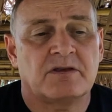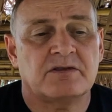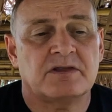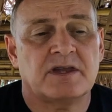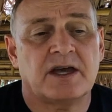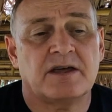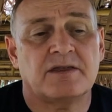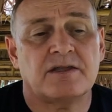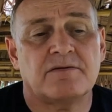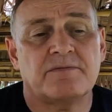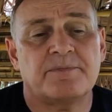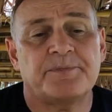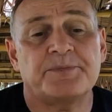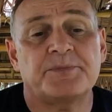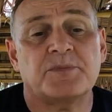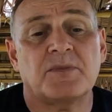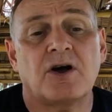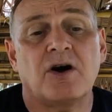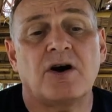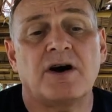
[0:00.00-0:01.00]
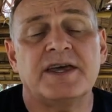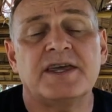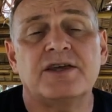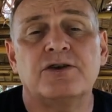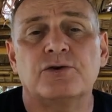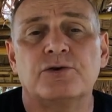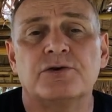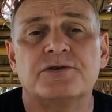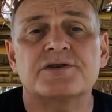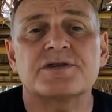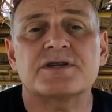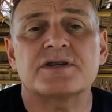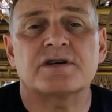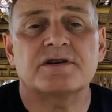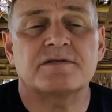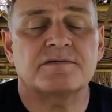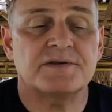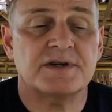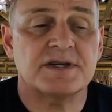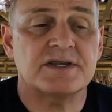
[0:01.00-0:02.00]
Now I used
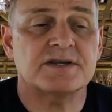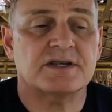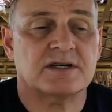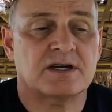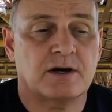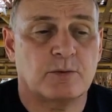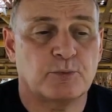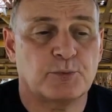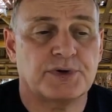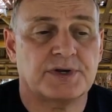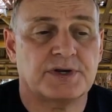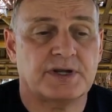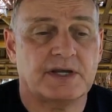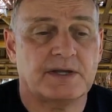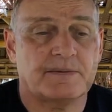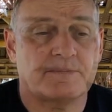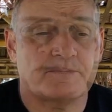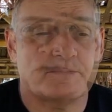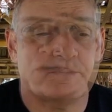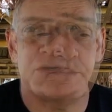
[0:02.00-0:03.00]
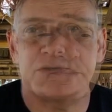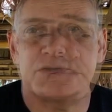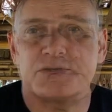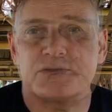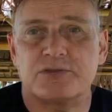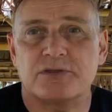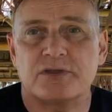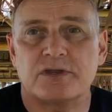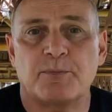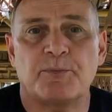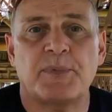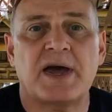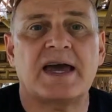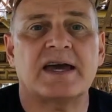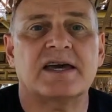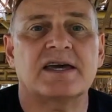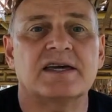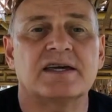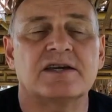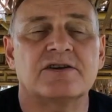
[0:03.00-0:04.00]
a visa company because the
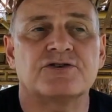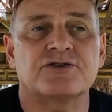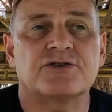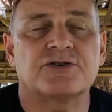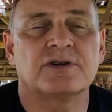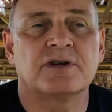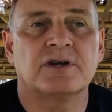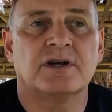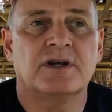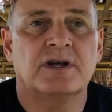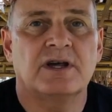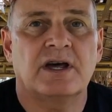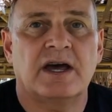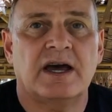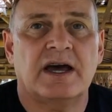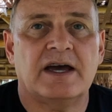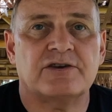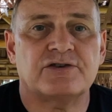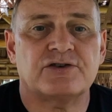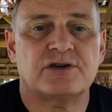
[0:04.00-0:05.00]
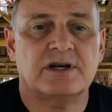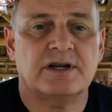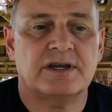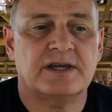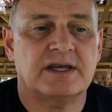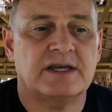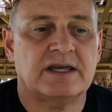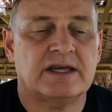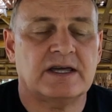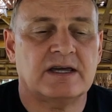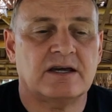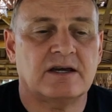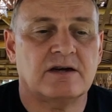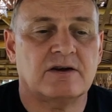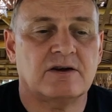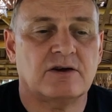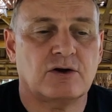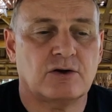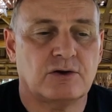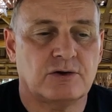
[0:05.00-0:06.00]
package actually
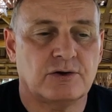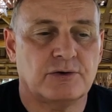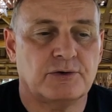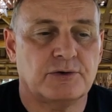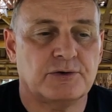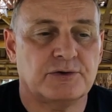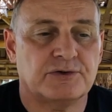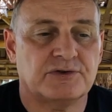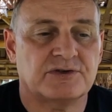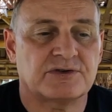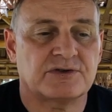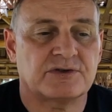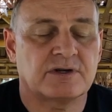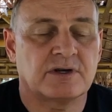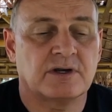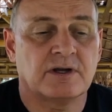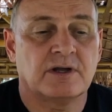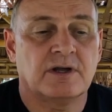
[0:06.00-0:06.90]
includes